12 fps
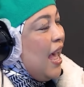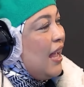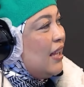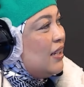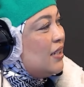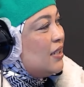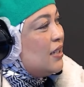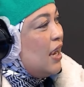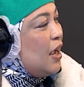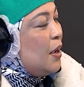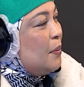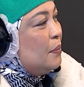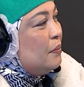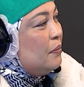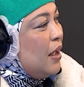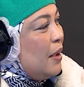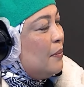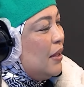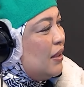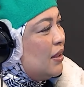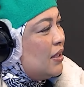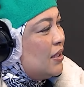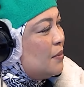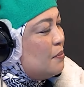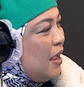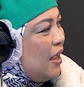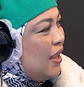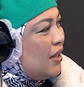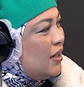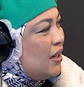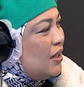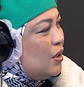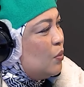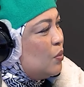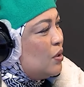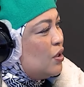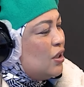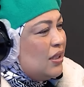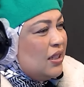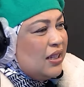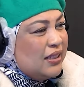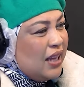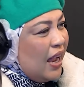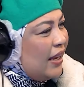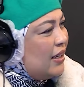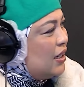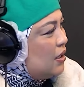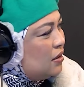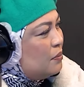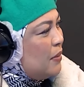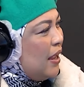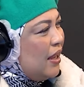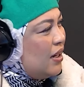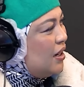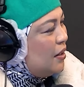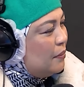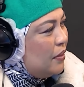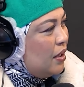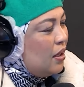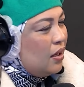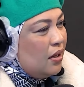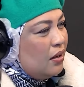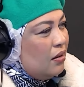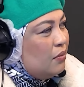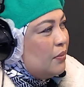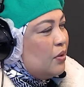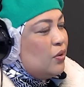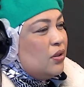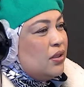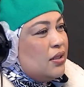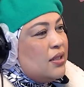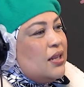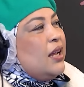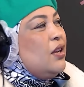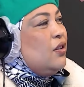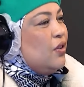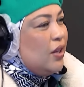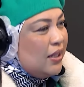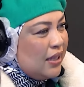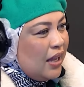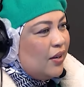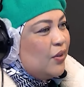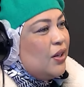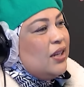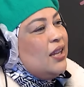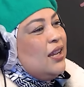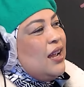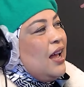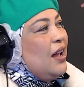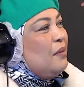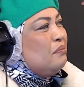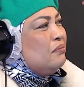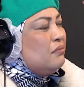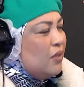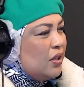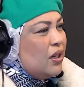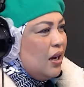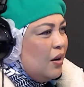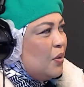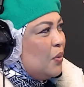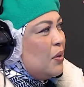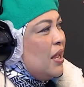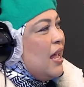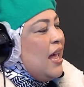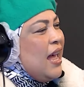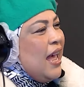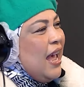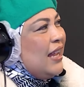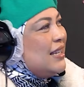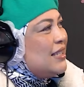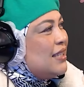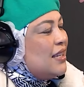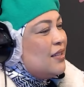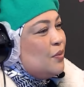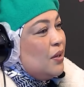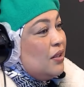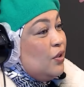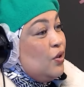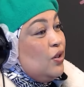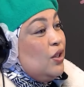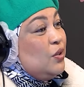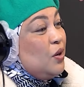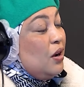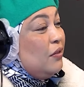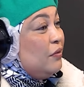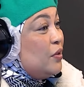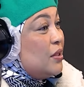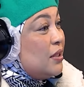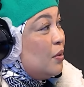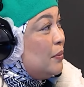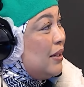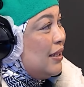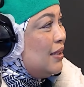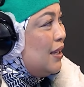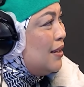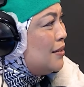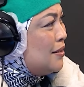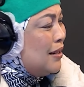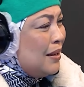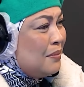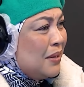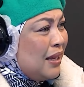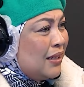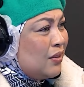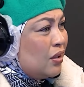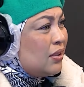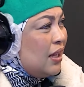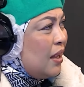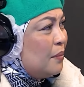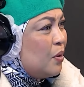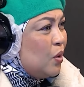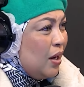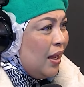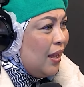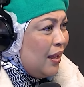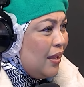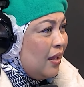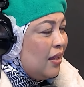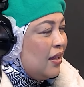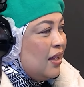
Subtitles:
And I met this man and he was a tiny little man. And I'm thinking, oh my goodness, like, you know, get done already. I want to go. And he says, well, you need to go for so many tests. And I'm like, doctor, I'm okay.